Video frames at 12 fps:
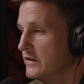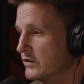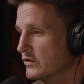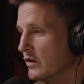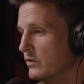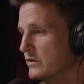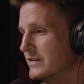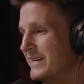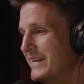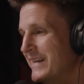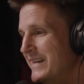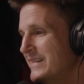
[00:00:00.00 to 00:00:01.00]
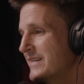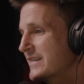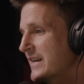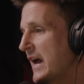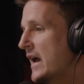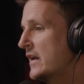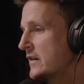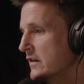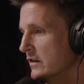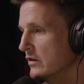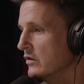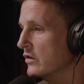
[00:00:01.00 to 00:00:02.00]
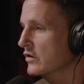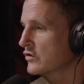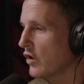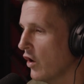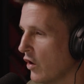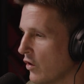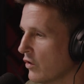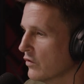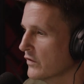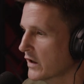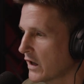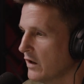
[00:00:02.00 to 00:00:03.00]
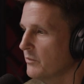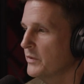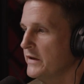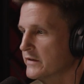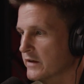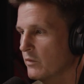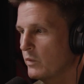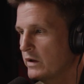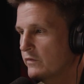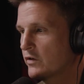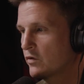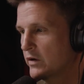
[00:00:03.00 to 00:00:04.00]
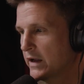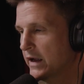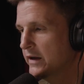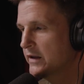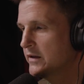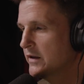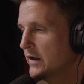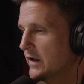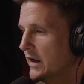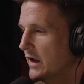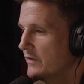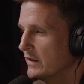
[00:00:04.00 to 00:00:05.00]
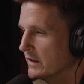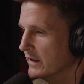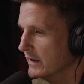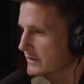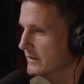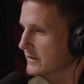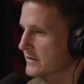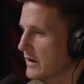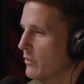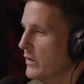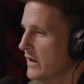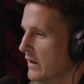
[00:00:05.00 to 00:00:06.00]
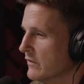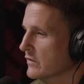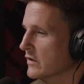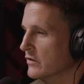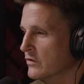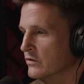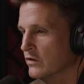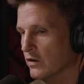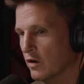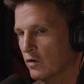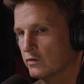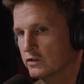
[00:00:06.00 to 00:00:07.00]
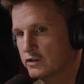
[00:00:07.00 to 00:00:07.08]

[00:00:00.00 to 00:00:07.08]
This show is an inside look to all the companies that we've created and the lessons that we have learned along